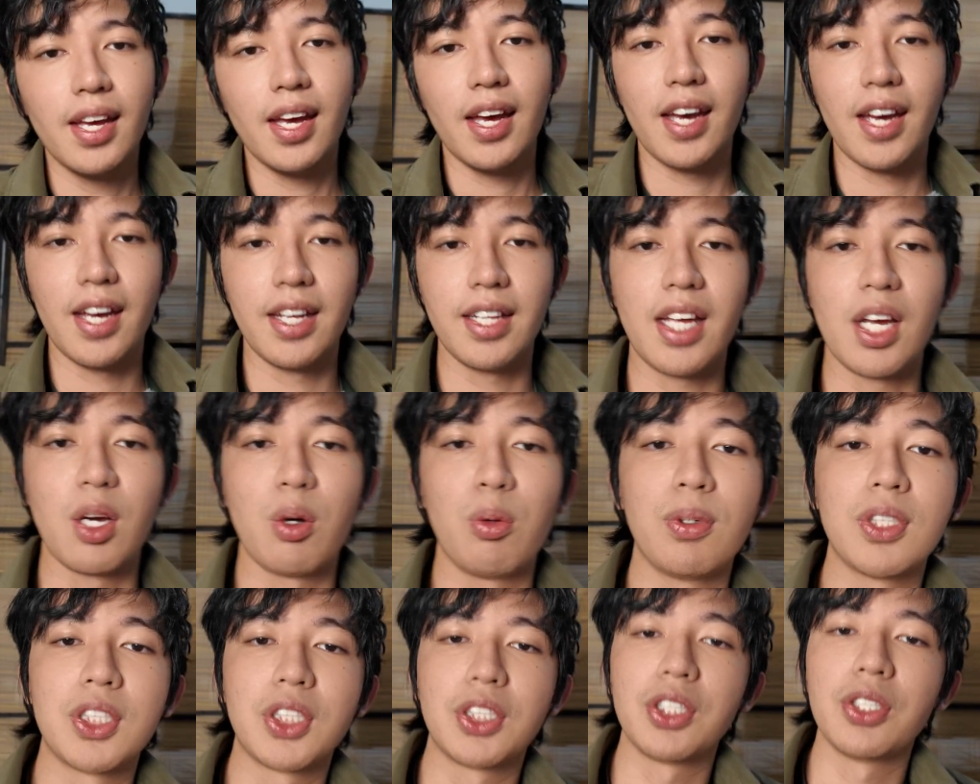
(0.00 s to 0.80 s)
And I
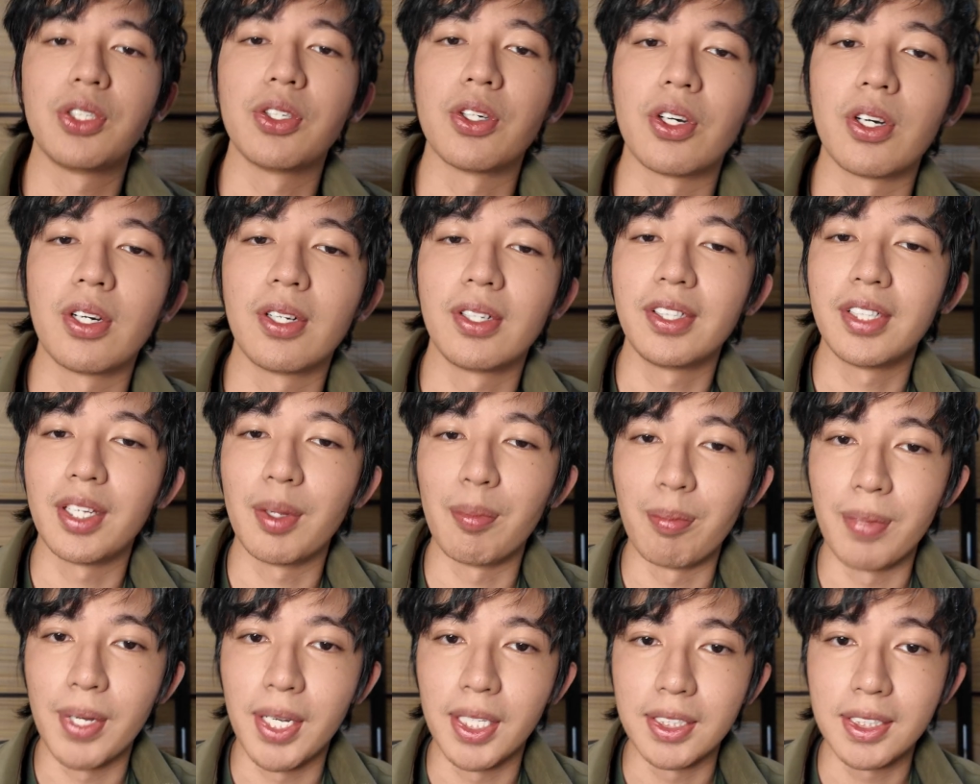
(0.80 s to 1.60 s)
wish you all
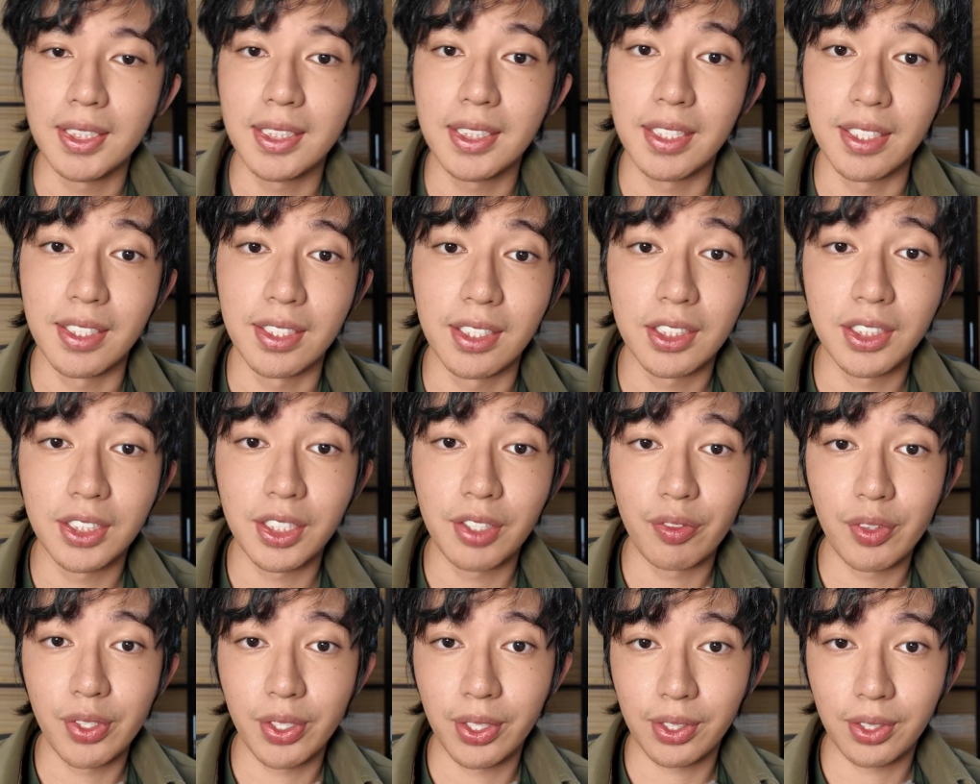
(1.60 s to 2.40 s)
the best in
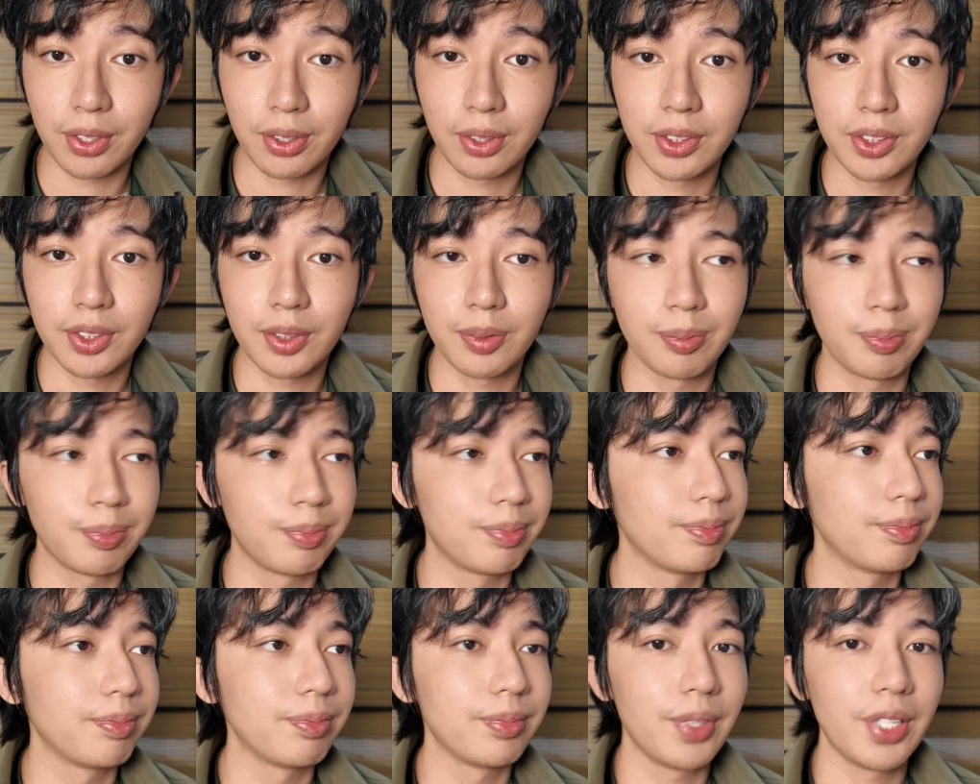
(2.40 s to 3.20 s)
achieving your goals.
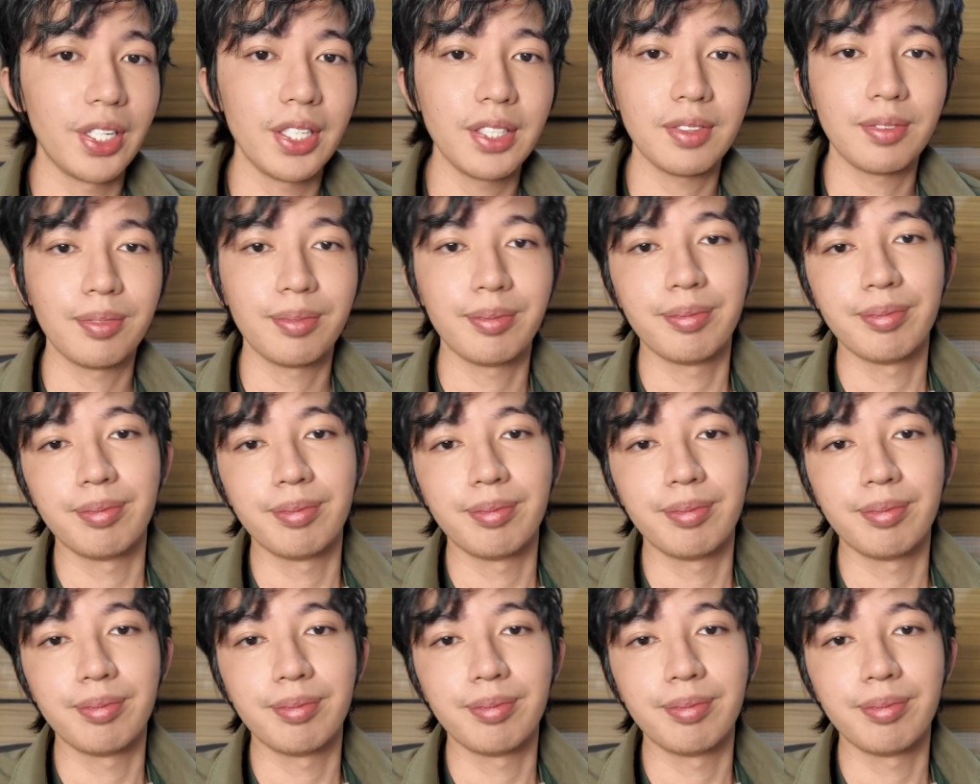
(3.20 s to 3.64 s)
All right.